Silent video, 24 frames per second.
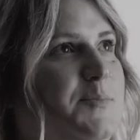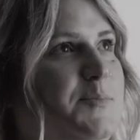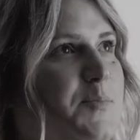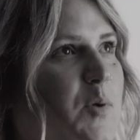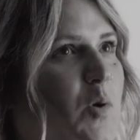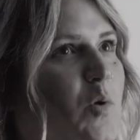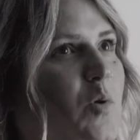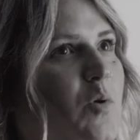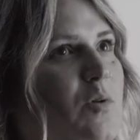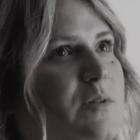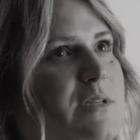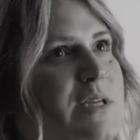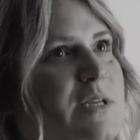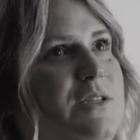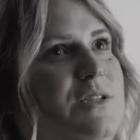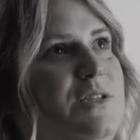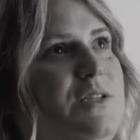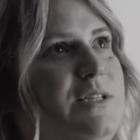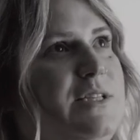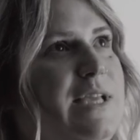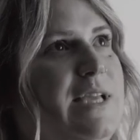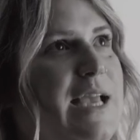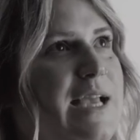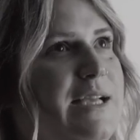bold and
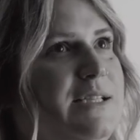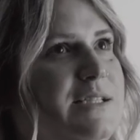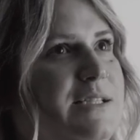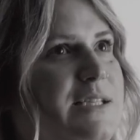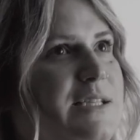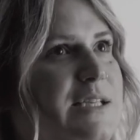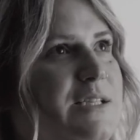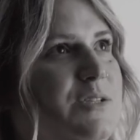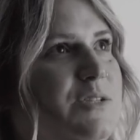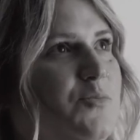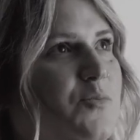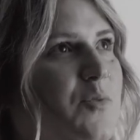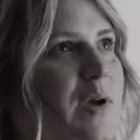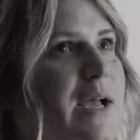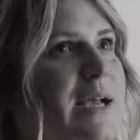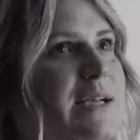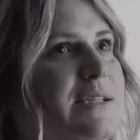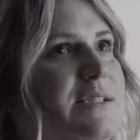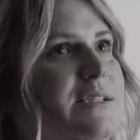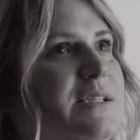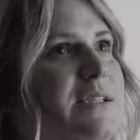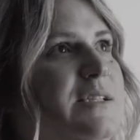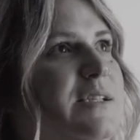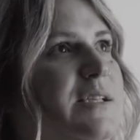she takes these
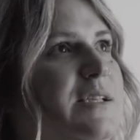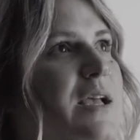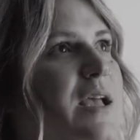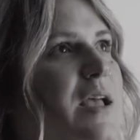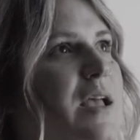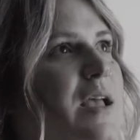risks,